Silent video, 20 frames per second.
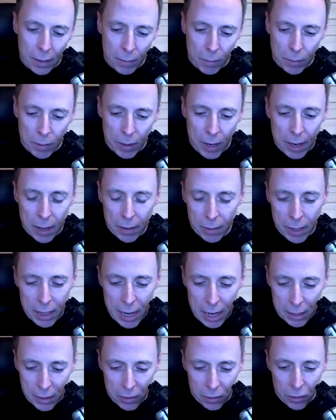set out an
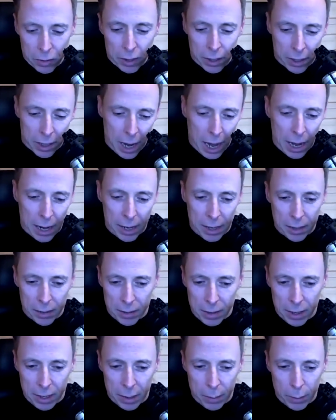editorial calendar
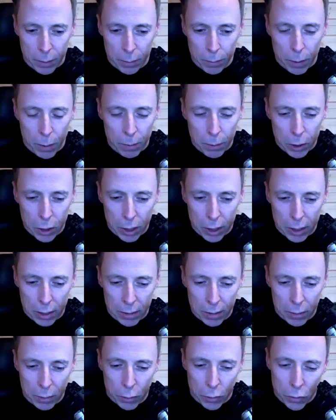and I was publishing
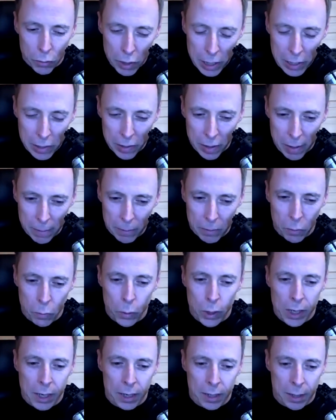3 times a
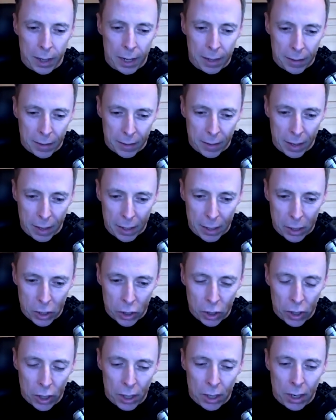week at that stage.
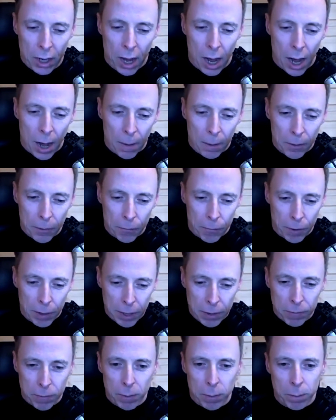I was very
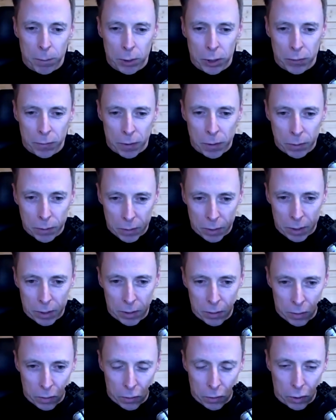much focused on the
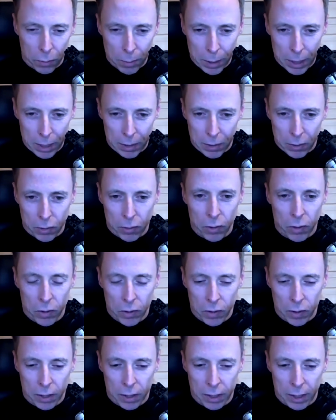social media tool
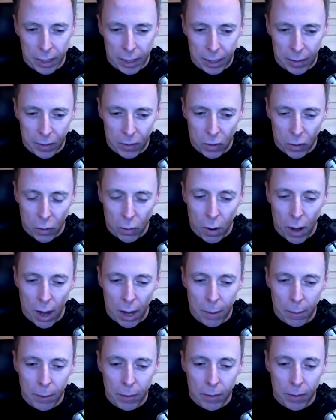side of things. So I
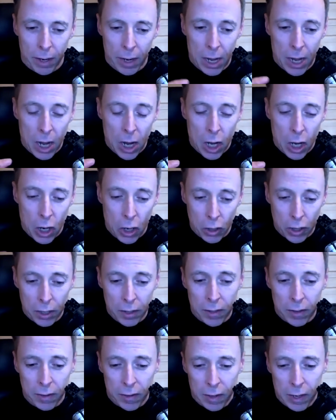was looking
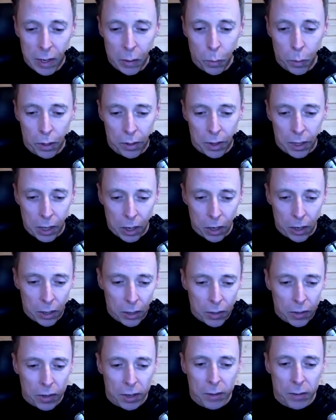to see what the other
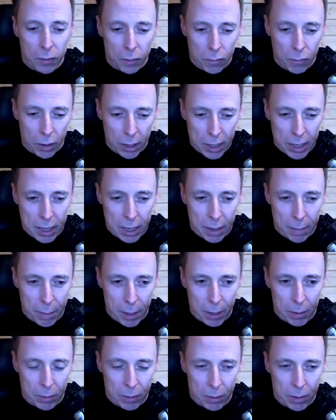sites were writing
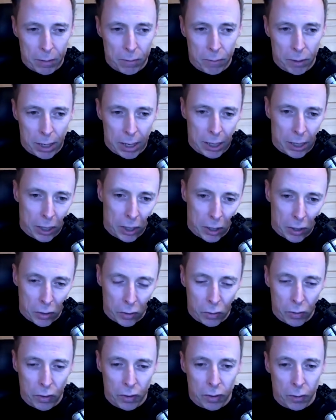about in relation to
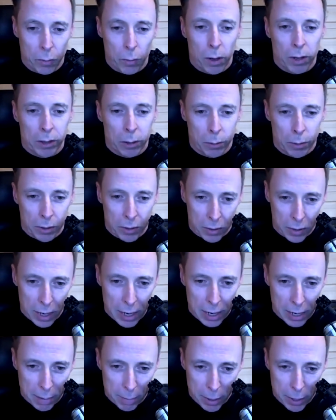tools and what they were
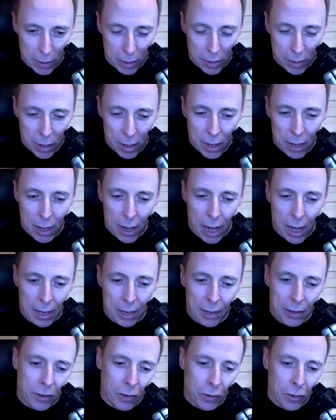saying about it. And the
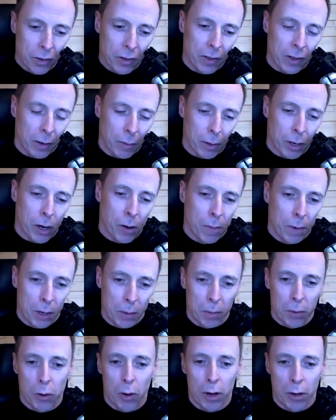tools that were coming
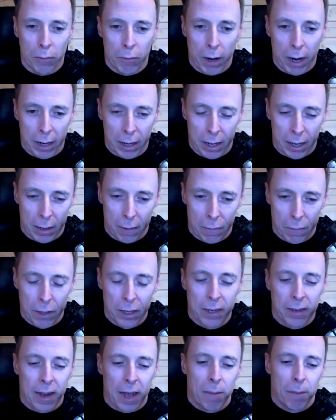up quite regular. For
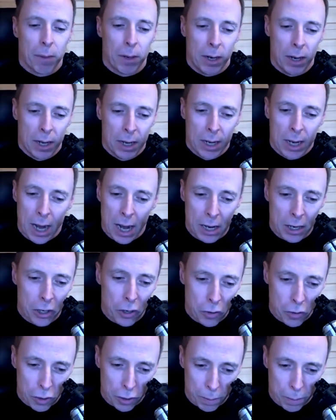example,
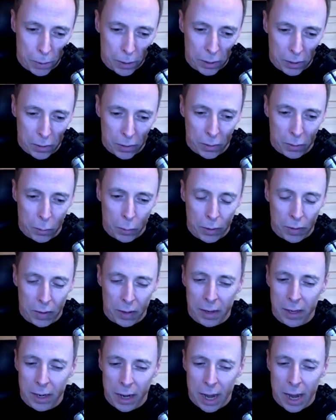Agorapulse was
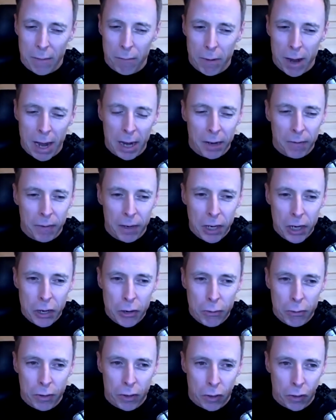a relatively
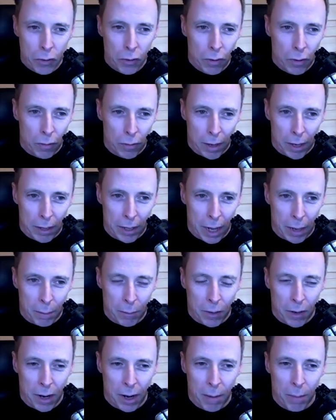new tool around that
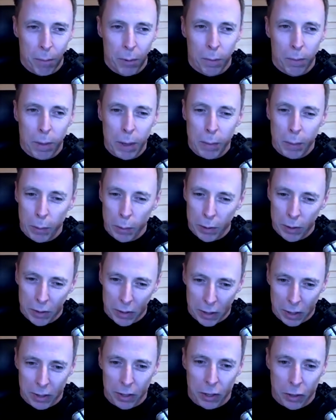time, but people were
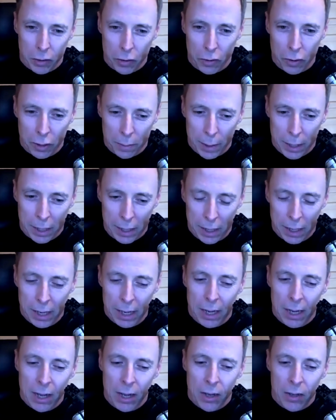starting to talk about it.
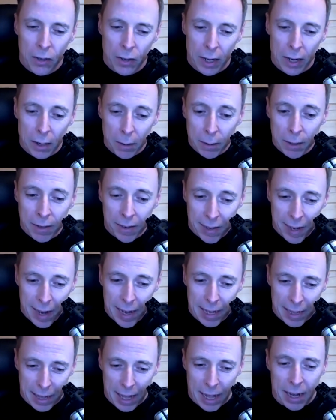So then I would
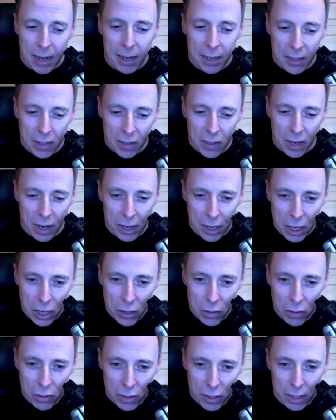take that and I'd start
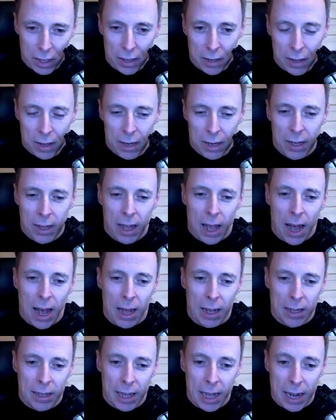using it,
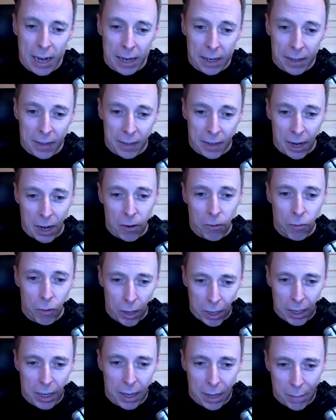and then I'd start
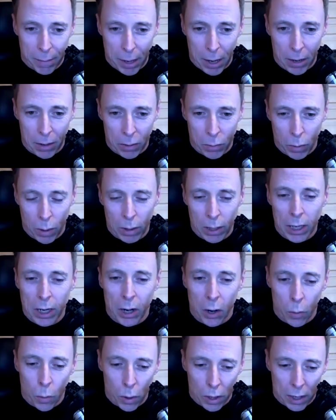writing about,
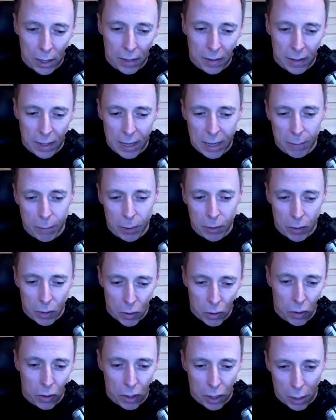what I seen was
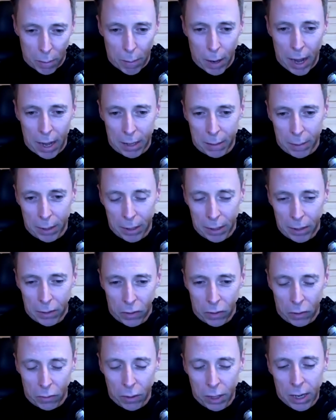good or bad about it.
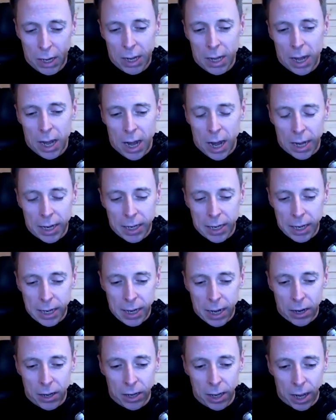So I did
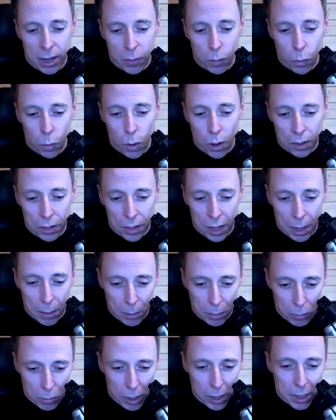look at what they were
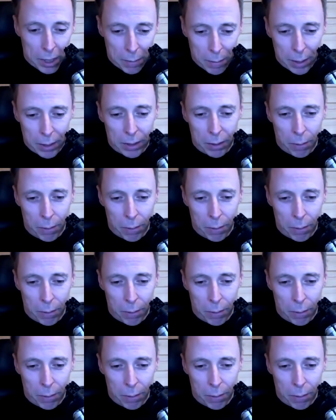writing about in the